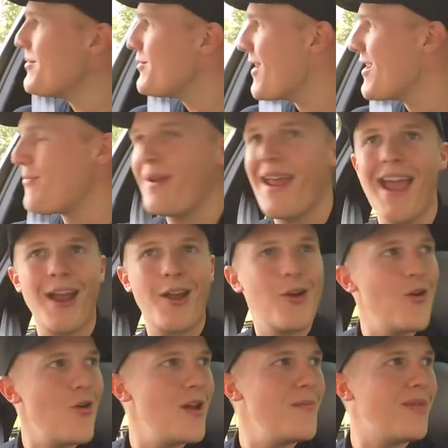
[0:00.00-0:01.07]
I'm trying to play it
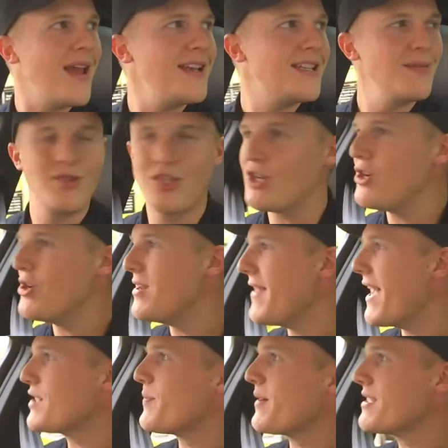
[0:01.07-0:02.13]
cool and play subdued,
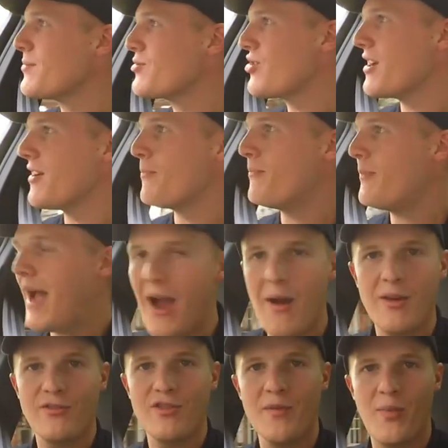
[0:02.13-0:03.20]
and that's because I'm trying to
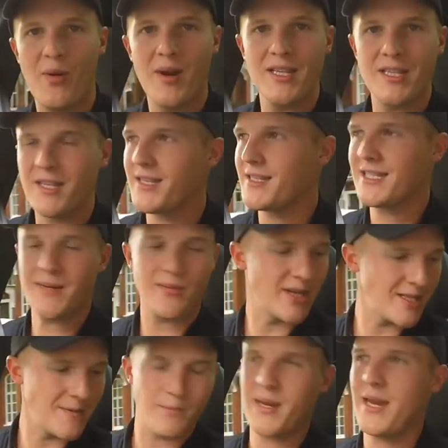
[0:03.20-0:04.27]
power through the point so that Sybil
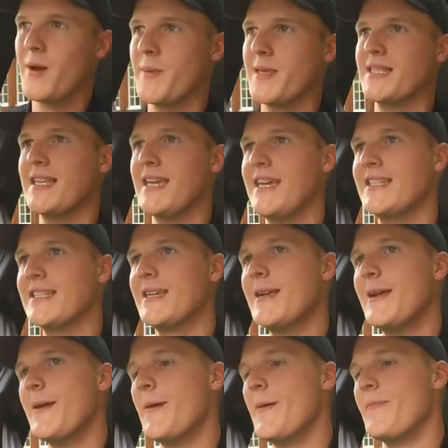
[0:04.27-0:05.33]
doesn't pee on the seat.
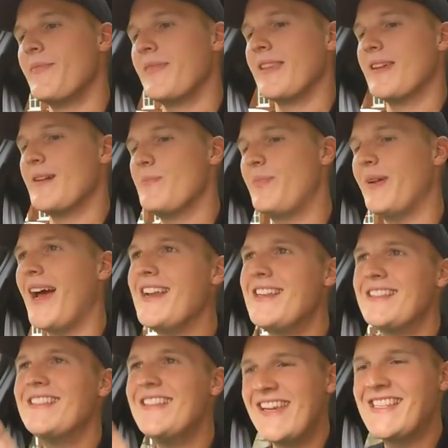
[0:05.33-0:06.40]

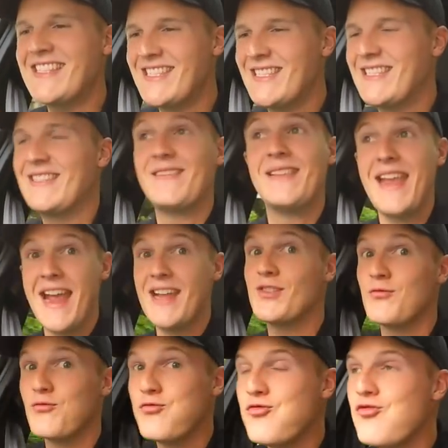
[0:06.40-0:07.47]
But
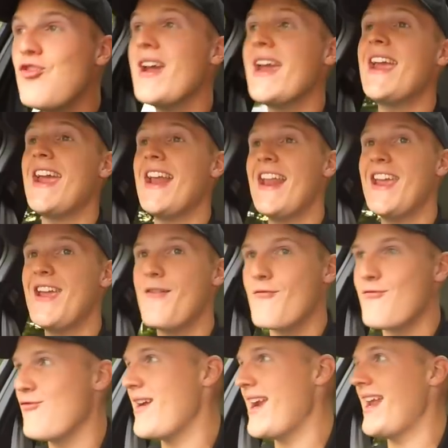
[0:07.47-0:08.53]
it's really,
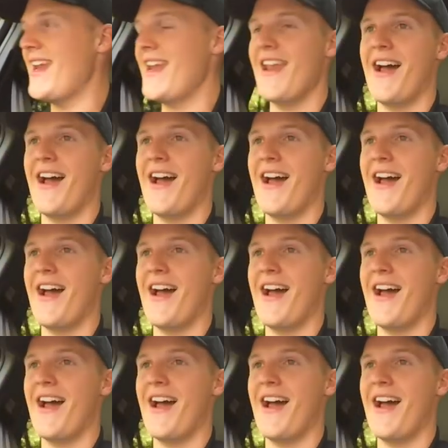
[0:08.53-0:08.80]
really